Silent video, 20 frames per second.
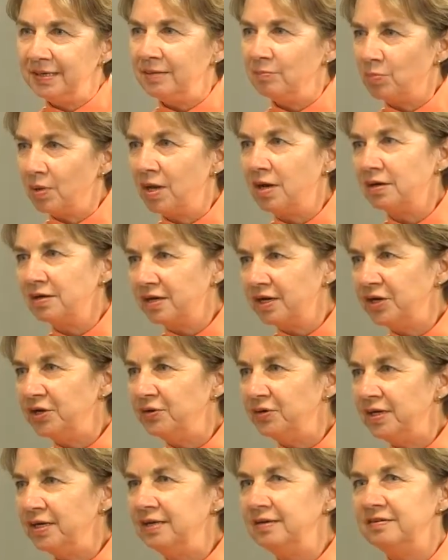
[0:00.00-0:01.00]
and block
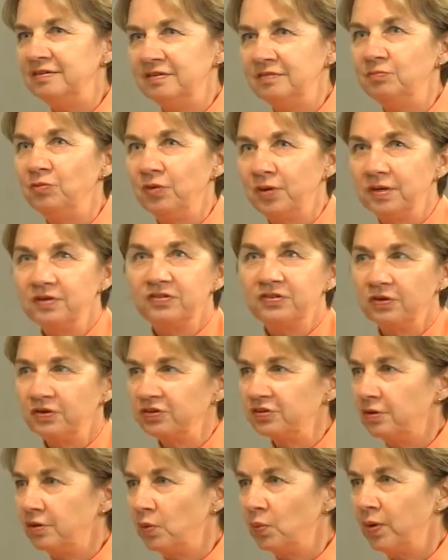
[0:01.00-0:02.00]
coding to bring
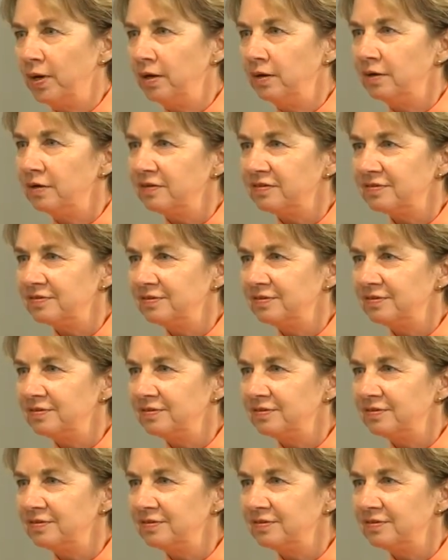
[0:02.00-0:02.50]
social awareness.